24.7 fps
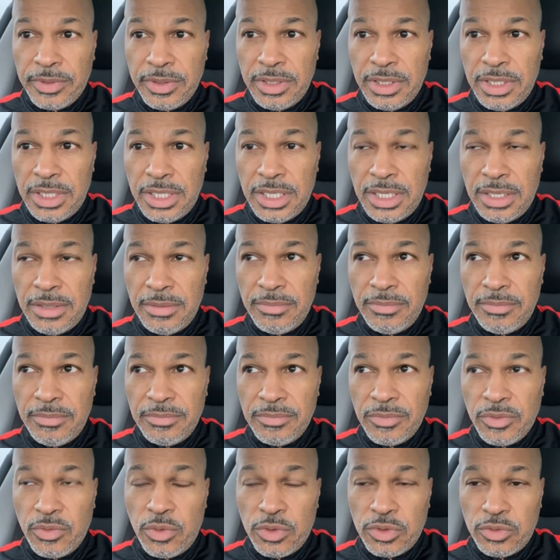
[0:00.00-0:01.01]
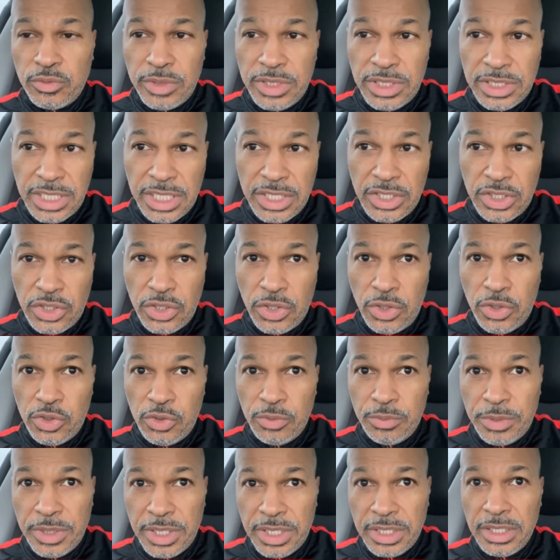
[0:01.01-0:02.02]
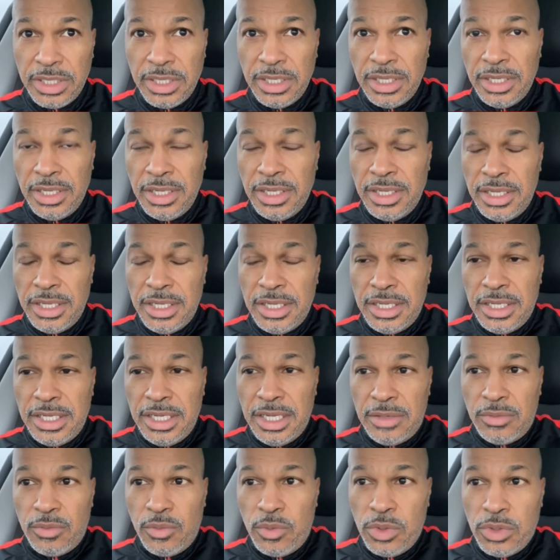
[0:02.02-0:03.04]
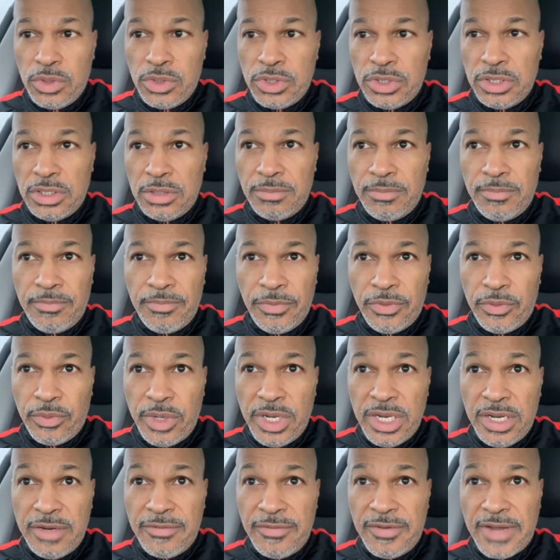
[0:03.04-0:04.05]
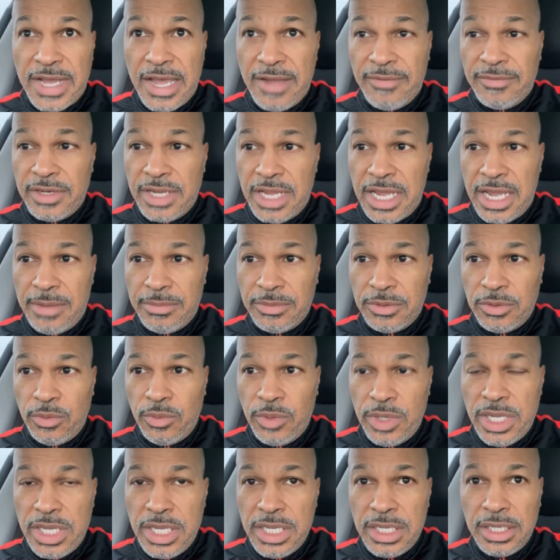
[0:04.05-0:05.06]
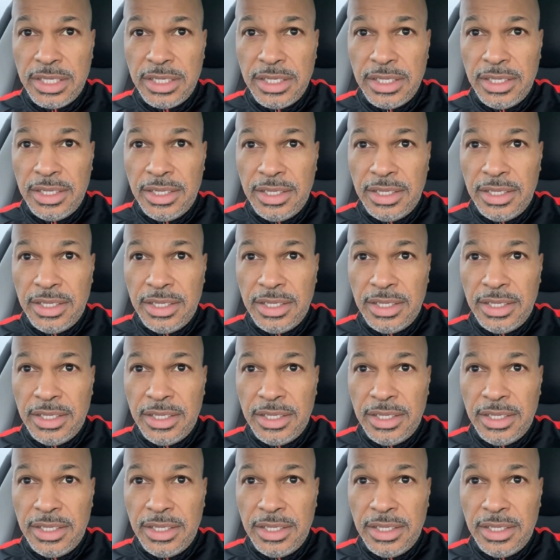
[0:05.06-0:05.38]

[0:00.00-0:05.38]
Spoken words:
Of course, we say church, but in worship 3 to 5 times a week.